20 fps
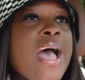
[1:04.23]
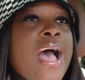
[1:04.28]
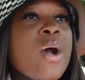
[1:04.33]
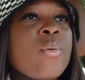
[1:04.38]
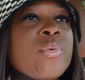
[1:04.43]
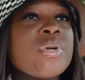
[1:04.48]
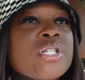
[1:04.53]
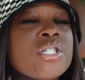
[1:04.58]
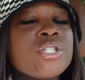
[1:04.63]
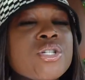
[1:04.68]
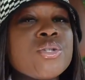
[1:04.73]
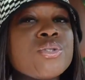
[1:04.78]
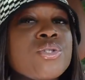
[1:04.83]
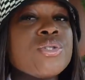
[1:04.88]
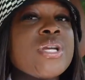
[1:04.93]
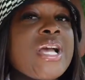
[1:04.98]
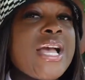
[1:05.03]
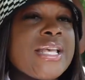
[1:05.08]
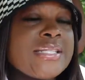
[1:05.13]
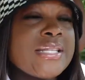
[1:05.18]
I would have showed
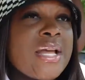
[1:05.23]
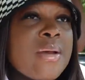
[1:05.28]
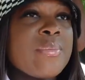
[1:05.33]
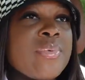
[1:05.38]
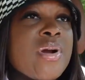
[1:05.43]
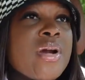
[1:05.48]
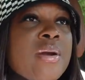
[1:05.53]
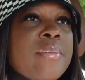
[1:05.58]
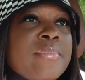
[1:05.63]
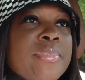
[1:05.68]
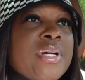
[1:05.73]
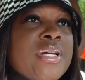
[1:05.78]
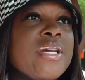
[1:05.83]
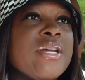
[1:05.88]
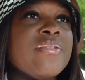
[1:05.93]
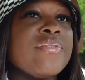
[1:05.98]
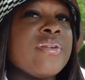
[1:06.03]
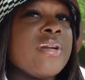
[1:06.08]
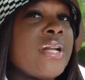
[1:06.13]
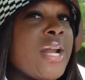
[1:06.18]
you guys that part, but
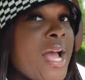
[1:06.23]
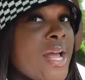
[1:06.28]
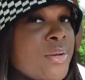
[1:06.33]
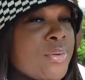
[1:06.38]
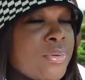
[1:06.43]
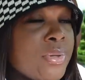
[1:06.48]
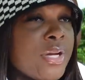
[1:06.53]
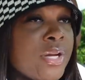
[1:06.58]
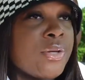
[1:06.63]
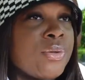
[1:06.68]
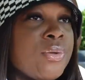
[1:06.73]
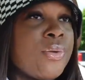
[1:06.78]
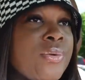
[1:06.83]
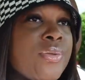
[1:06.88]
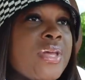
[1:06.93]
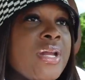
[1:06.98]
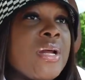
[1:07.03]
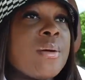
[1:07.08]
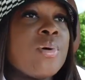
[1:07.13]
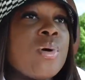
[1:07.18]
if you're not new here, you know
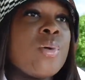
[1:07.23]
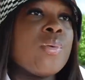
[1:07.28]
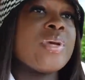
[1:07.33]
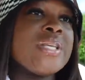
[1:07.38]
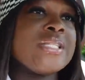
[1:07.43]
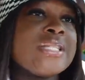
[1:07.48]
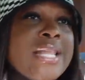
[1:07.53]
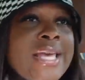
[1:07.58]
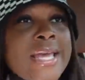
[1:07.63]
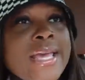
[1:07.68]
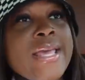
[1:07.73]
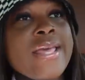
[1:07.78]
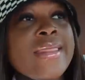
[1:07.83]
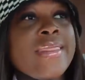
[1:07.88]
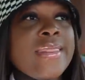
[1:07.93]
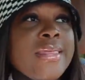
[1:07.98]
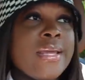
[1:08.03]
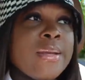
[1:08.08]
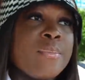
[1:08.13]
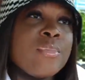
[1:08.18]
that I'm always late
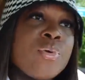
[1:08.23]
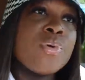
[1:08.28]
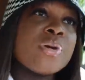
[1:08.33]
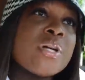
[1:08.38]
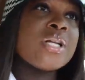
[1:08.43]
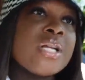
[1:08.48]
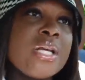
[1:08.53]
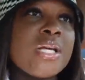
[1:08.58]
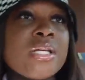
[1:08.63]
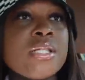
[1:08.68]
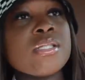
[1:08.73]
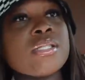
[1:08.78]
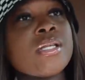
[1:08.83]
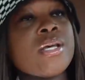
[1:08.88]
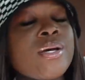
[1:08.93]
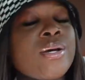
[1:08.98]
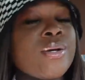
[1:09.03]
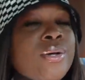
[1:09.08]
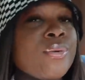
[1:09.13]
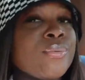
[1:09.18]
in the morning,
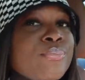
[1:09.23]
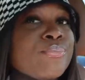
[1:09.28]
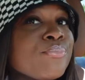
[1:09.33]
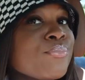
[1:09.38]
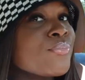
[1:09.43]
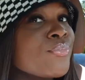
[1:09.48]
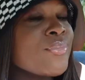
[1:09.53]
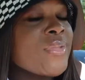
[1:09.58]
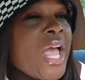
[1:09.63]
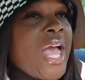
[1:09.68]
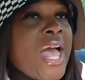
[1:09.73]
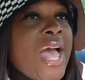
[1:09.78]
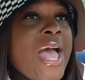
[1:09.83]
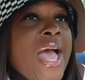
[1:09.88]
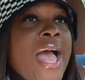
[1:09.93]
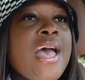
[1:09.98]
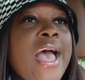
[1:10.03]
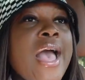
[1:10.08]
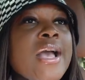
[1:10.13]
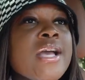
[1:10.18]
so
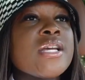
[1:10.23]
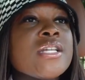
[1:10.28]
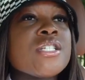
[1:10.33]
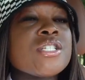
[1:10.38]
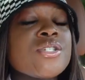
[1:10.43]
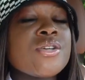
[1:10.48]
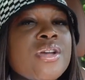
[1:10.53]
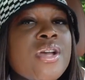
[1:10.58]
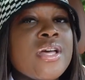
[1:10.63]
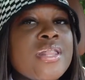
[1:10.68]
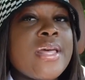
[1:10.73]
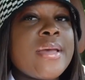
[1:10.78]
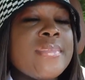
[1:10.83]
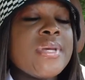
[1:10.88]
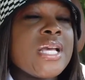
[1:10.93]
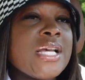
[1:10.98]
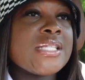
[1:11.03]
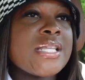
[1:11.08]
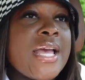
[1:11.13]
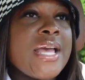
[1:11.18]
I couldn't show y'all that
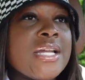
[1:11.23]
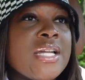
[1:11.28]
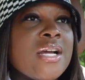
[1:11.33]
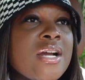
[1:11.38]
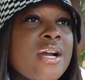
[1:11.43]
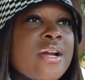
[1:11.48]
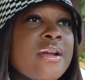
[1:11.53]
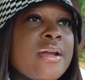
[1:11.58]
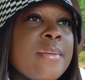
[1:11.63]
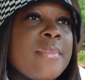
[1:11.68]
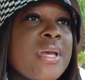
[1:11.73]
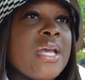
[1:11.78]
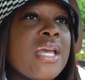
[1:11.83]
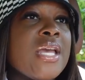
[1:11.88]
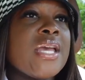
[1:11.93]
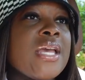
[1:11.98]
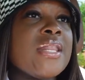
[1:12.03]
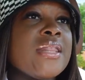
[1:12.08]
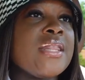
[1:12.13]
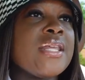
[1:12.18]
because I had to hurry up and
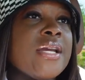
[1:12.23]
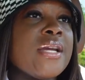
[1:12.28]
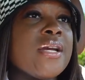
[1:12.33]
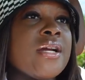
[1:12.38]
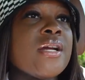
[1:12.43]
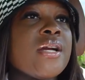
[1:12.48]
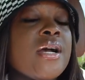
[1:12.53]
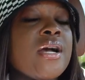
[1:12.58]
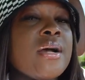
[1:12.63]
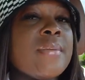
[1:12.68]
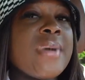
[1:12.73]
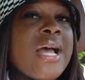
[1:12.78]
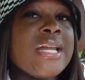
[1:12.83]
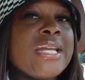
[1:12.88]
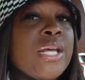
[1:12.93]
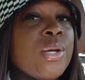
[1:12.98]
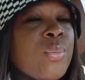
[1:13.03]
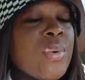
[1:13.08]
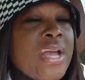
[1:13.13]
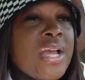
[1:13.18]
get there. I
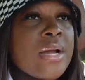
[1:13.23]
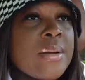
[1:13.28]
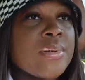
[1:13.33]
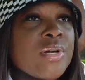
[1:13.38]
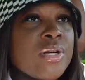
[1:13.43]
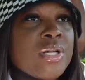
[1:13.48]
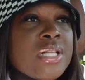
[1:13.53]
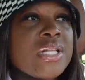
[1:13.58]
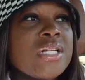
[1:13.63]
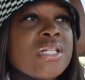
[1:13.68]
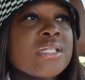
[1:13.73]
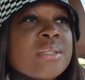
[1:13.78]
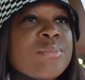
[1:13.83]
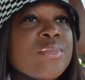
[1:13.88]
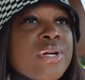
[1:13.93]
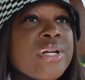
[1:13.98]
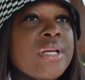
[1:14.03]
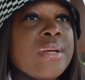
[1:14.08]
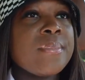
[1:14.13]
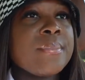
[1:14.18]
did wake up early this
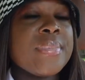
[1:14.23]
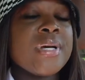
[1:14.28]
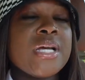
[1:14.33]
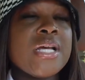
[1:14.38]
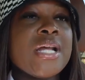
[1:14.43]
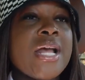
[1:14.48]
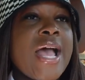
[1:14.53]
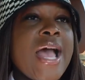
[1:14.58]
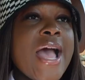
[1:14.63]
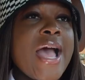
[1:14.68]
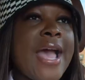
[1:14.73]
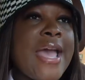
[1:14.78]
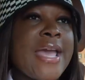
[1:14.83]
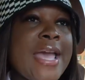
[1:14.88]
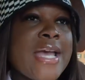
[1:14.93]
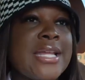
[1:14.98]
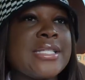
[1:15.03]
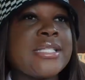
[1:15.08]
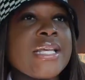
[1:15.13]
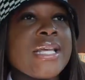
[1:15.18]
morning, but I
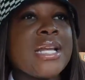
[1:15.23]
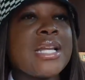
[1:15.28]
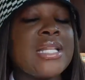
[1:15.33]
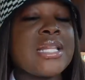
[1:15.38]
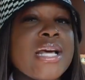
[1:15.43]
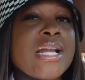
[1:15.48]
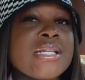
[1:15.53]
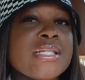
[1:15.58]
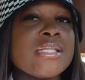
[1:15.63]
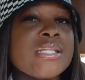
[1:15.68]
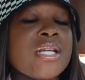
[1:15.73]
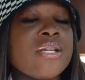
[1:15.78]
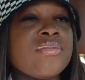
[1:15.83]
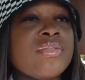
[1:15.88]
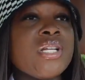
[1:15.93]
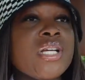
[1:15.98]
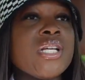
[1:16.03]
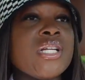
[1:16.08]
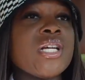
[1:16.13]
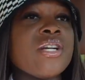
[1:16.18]
had to get a lot of stuff
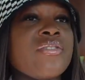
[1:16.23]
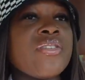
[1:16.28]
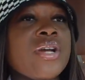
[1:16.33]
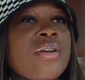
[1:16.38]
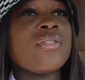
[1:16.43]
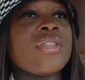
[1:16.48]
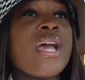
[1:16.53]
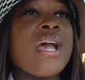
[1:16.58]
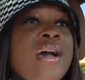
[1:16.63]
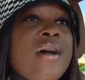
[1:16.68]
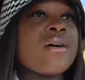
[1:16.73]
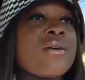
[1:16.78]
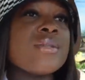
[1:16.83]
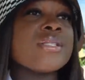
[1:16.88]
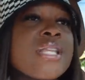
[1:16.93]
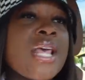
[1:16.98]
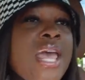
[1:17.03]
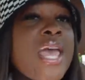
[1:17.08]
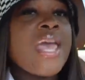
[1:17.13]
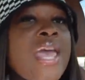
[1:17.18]
done around the house.
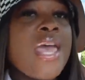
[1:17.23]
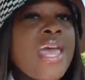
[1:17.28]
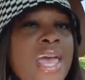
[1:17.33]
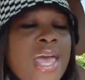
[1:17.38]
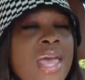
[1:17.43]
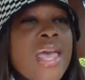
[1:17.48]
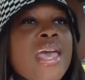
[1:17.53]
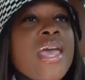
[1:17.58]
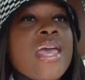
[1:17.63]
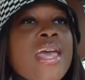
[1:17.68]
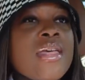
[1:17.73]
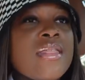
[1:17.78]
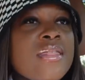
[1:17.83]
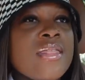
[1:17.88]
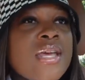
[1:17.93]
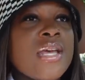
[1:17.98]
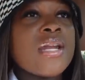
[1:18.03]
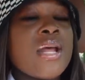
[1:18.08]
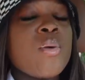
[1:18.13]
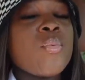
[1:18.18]
And
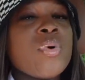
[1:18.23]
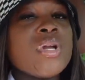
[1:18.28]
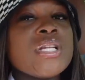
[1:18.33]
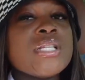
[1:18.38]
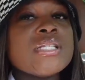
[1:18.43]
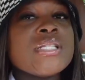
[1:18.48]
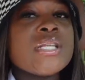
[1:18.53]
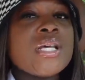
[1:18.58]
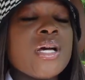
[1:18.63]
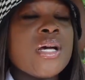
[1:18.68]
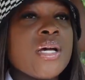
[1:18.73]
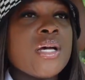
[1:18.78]
then I wanted to